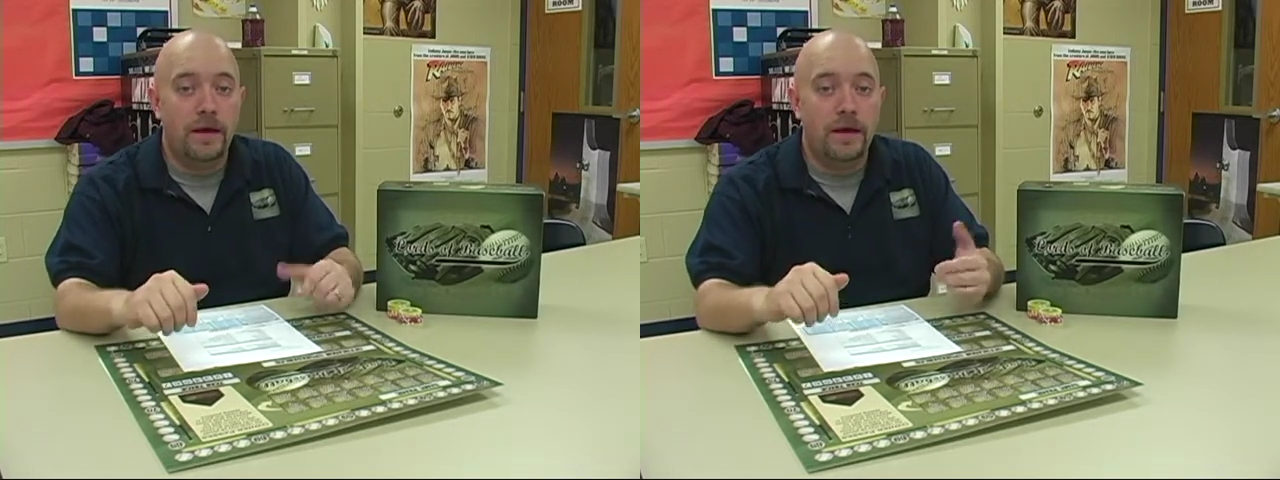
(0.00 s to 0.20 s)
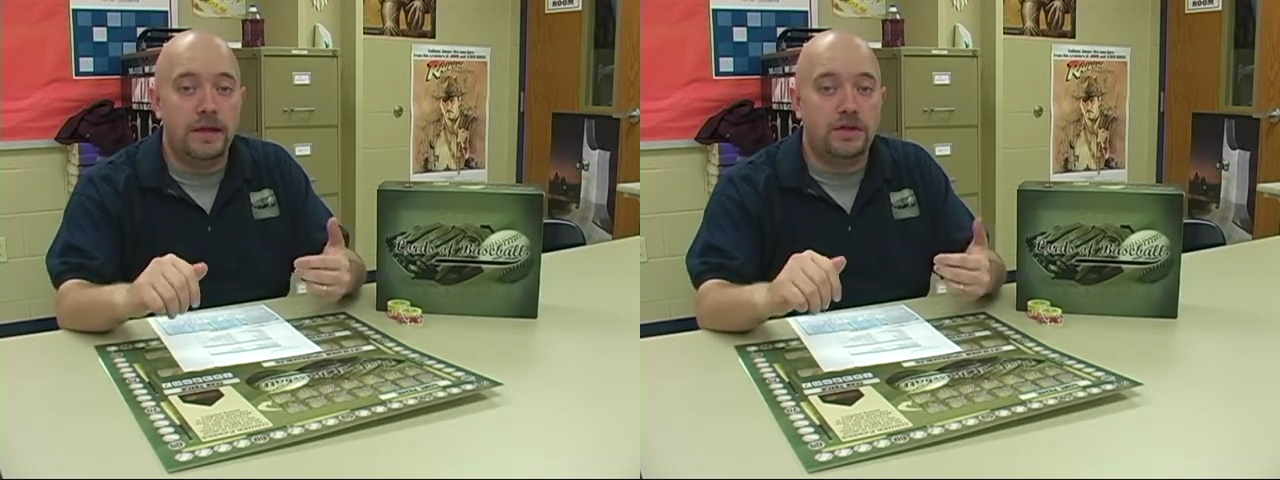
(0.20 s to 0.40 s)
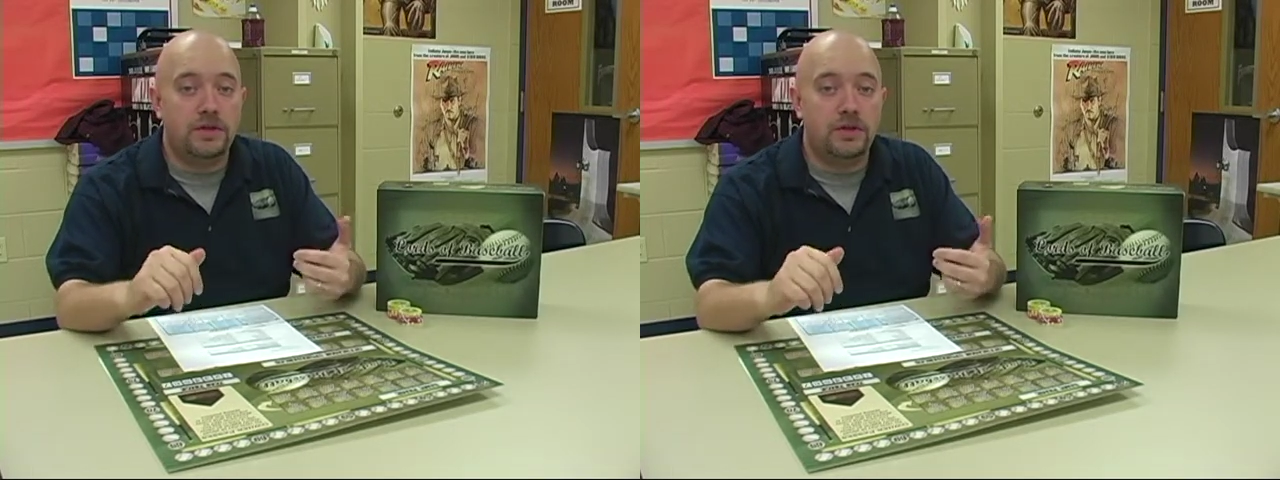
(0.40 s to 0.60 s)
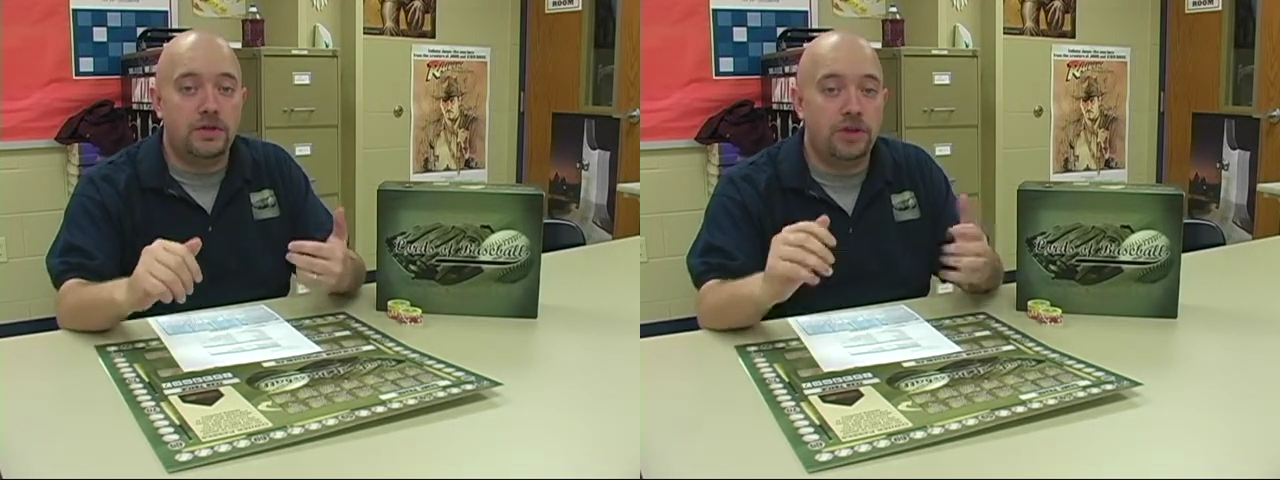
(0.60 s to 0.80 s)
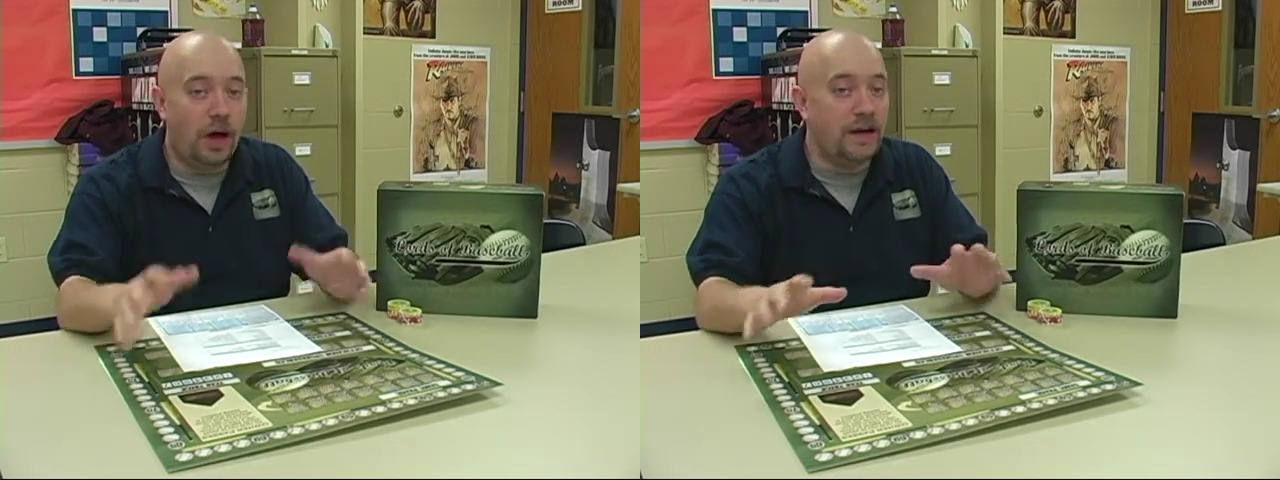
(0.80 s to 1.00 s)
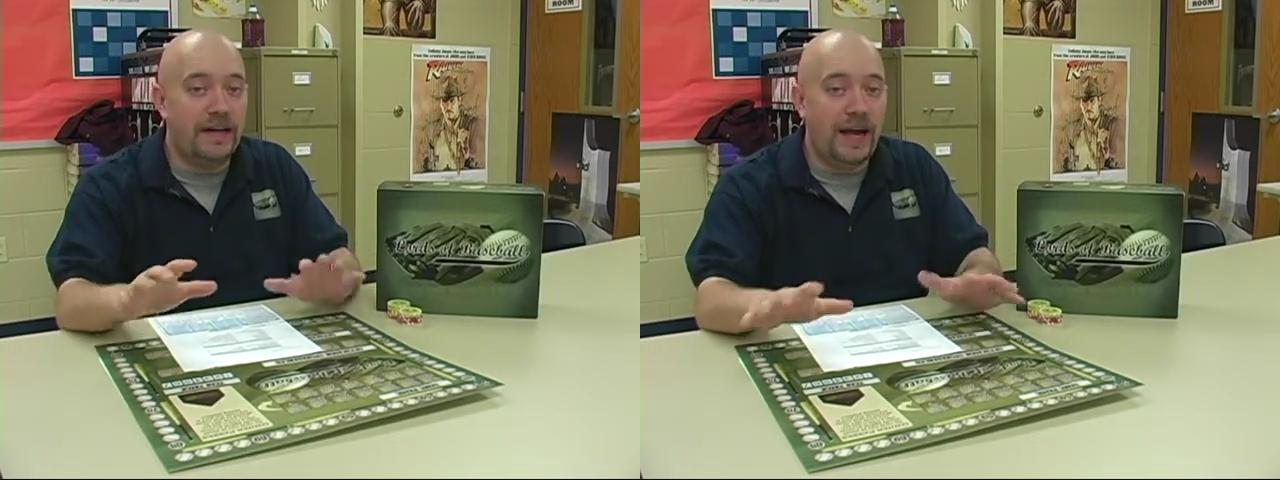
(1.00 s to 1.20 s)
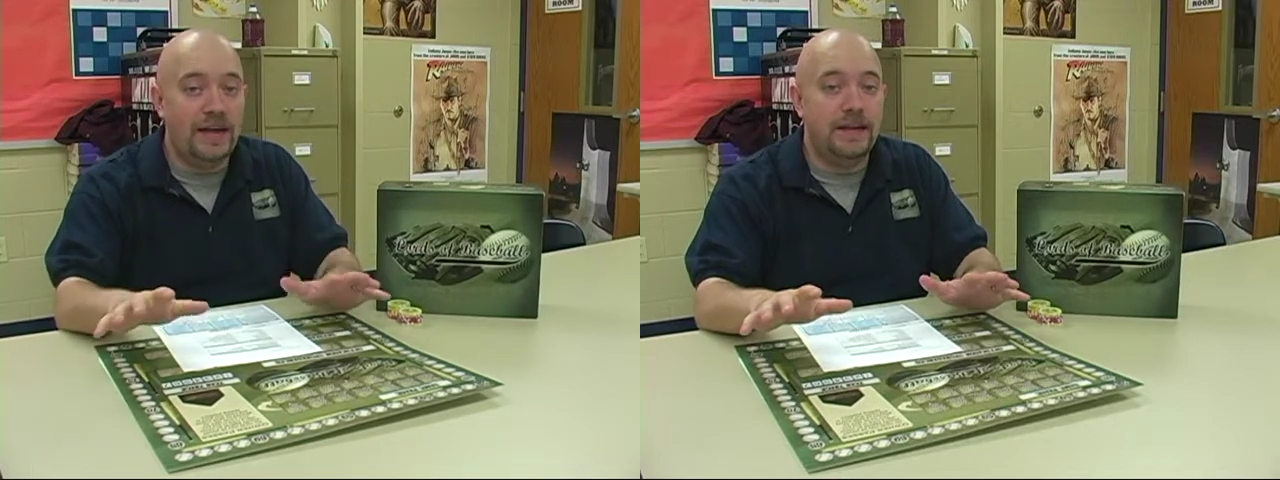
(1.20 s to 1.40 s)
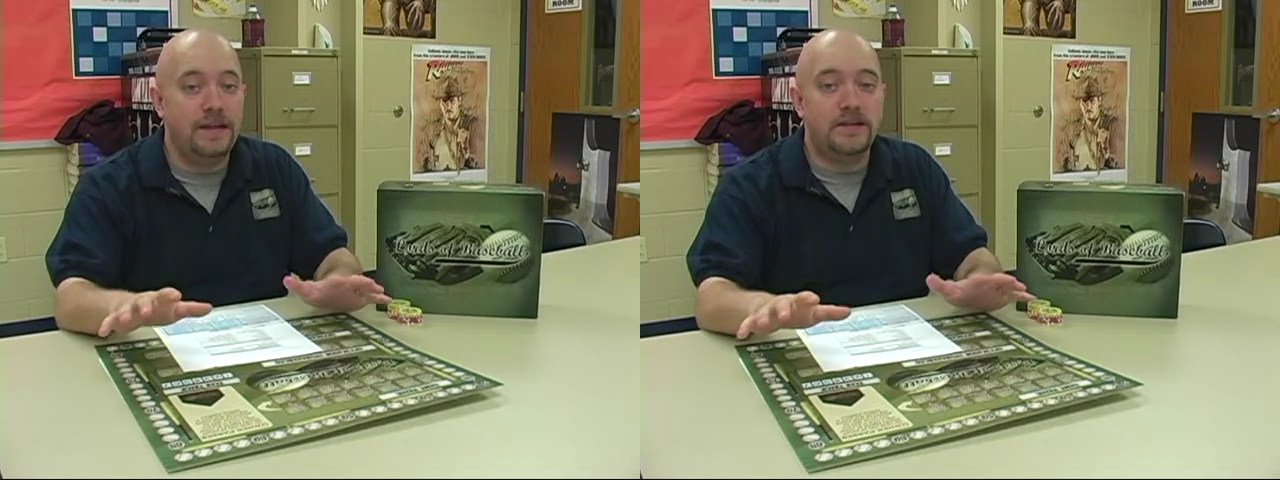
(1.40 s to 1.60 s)
It's not a
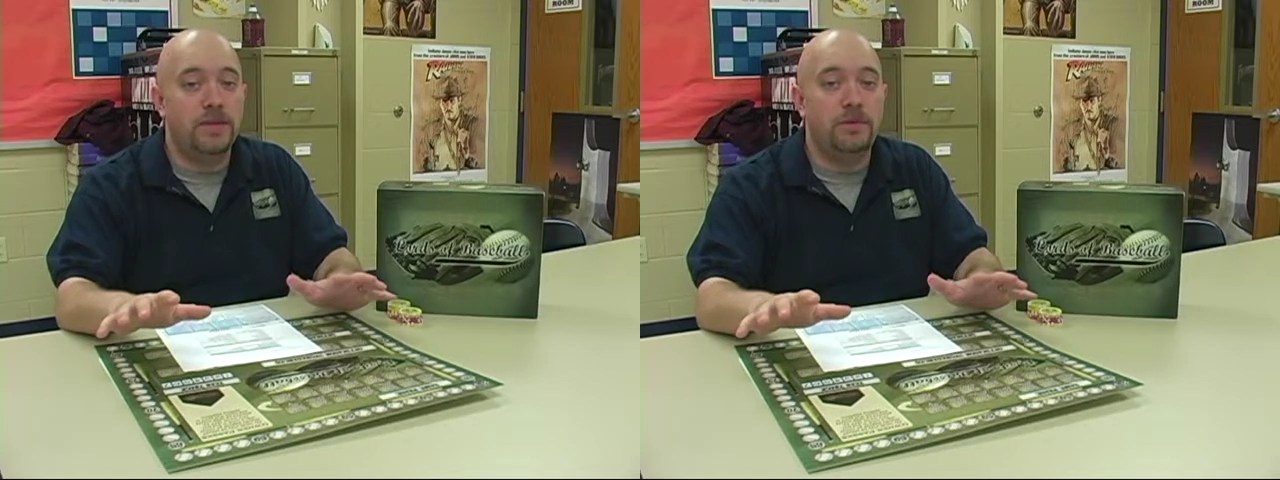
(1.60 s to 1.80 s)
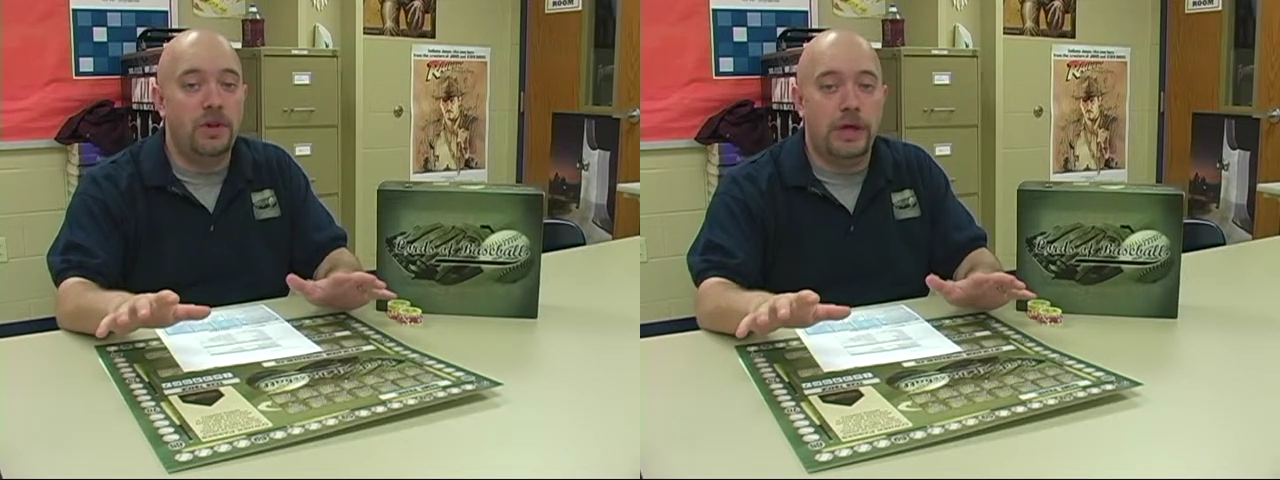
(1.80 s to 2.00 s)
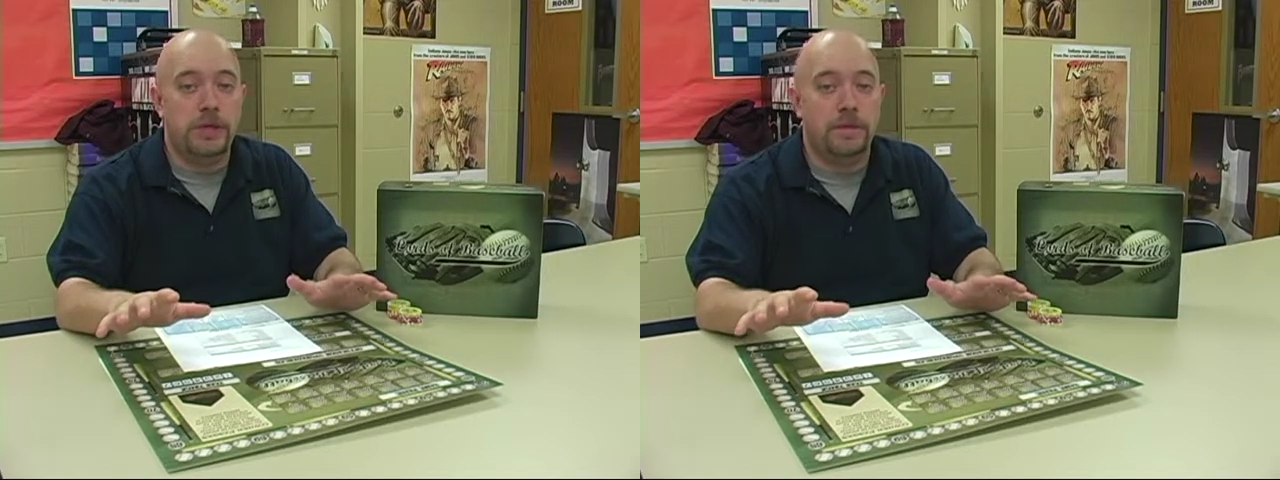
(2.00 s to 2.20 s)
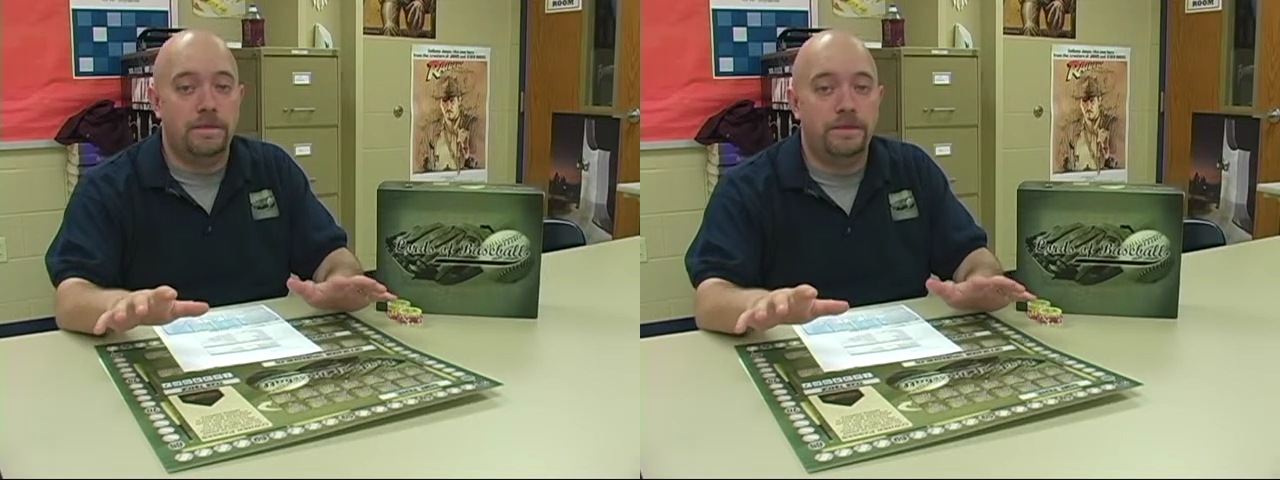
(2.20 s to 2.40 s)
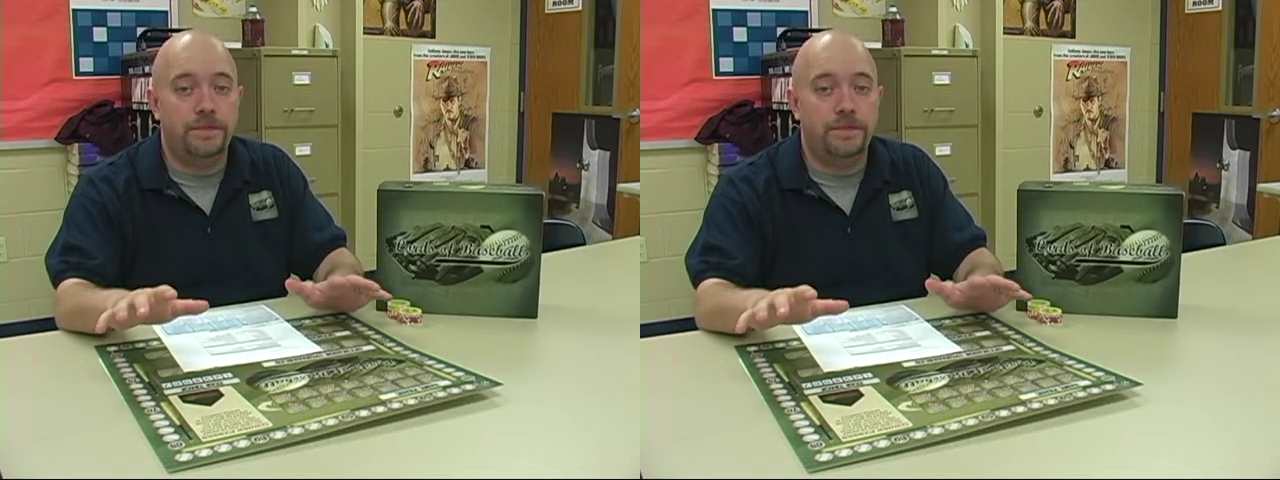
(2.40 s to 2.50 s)
9-inning simulation.